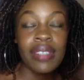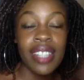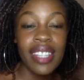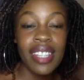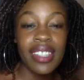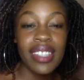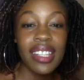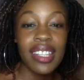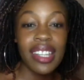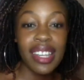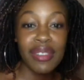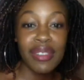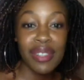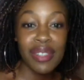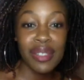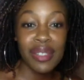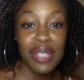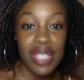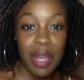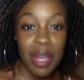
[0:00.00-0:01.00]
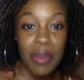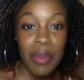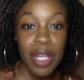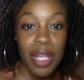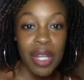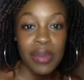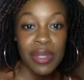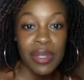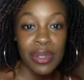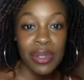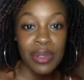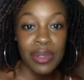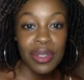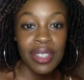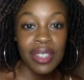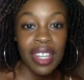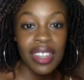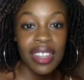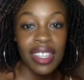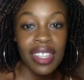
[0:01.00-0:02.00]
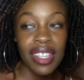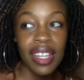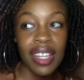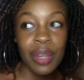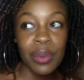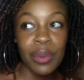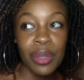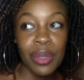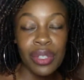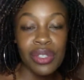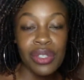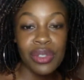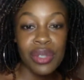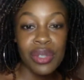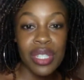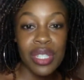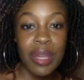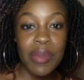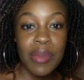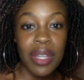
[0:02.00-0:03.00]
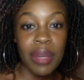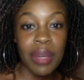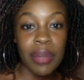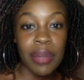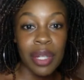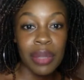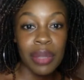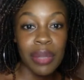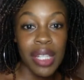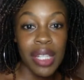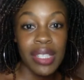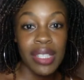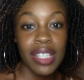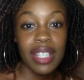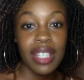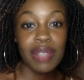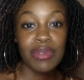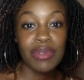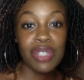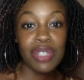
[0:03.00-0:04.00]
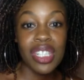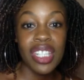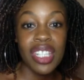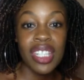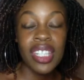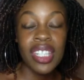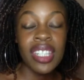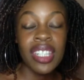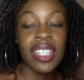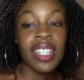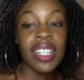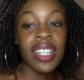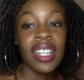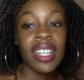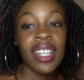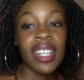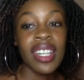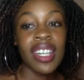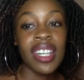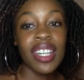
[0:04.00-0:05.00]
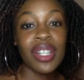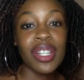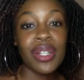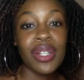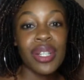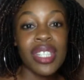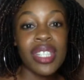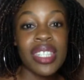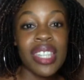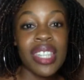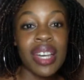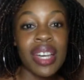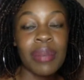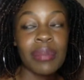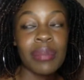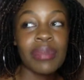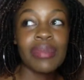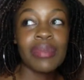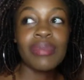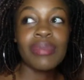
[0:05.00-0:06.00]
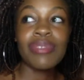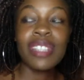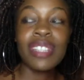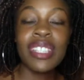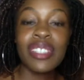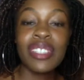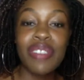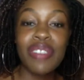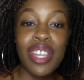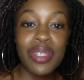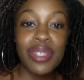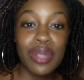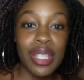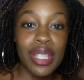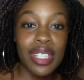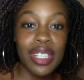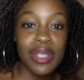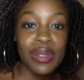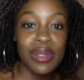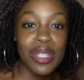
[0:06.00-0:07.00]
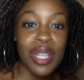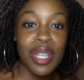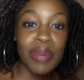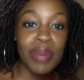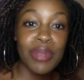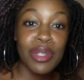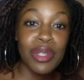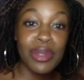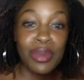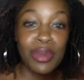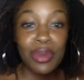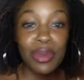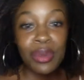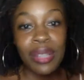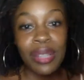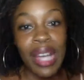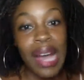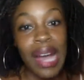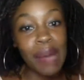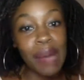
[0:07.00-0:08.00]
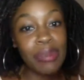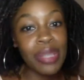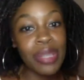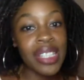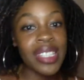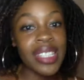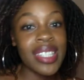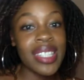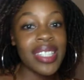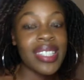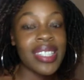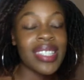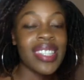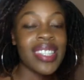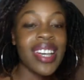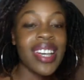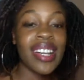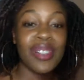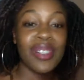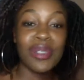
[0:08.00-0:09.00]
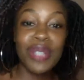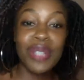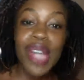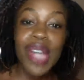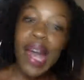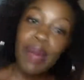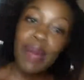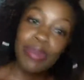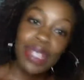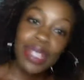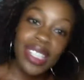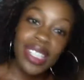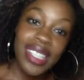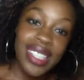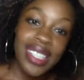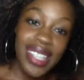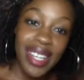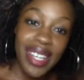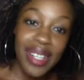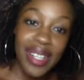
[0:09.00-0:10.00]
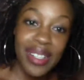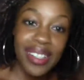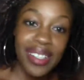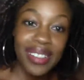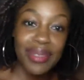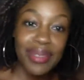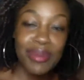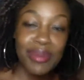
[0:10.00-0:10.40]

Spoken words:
day in the life video is coming up soon. I think I will shoot something about my daily routine, because I'm really trying to get into some new habits, good habits, like